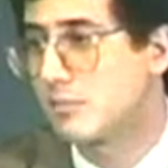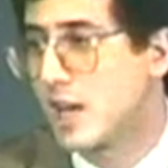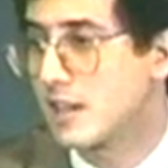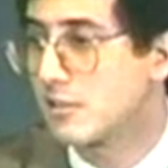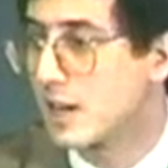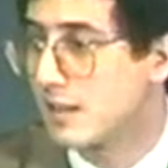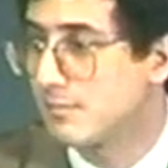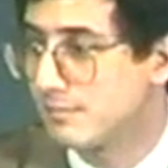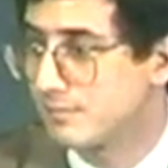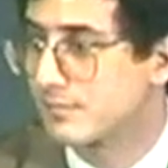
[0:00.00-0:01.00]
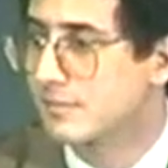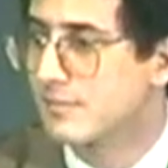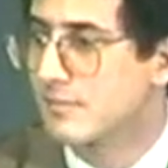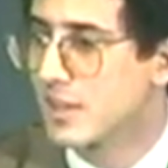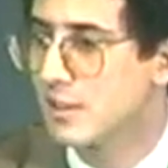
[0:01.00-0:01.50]
Brad Graham,
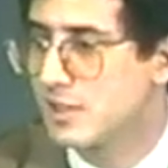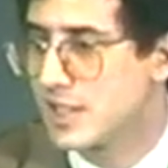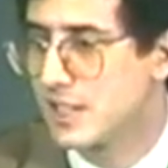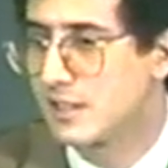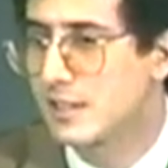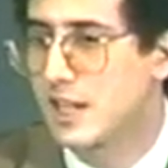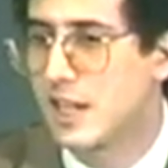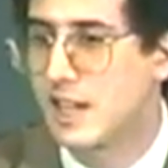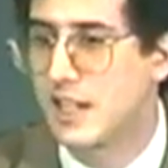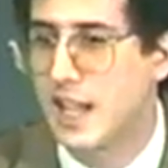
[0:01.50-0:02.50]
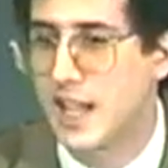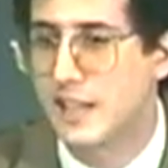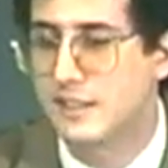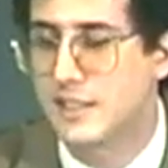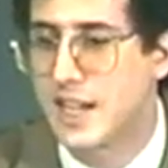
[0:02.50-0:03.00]
who's here,
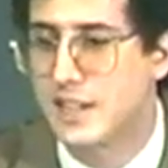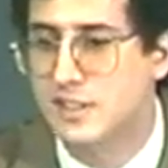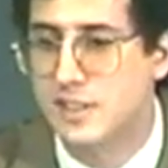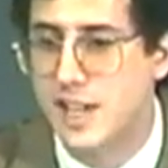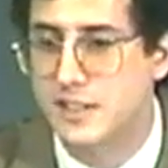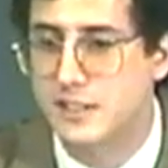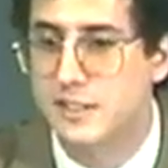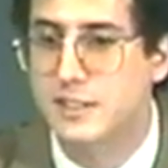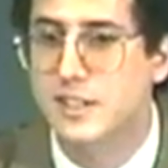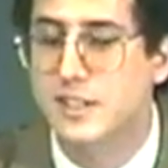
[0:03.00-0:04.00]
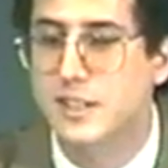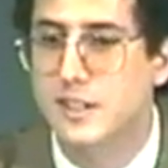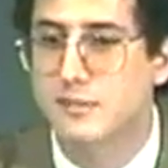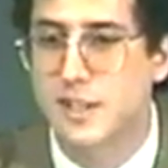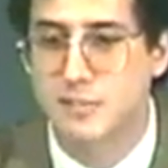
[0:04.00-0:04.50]
and the national editor,
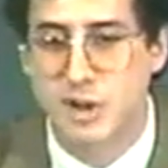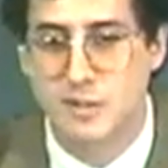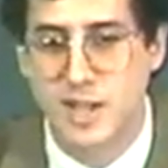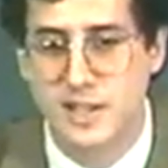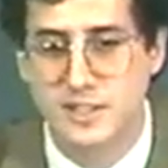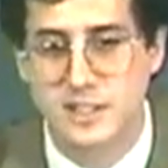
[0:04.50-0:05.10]
Fred Barbash,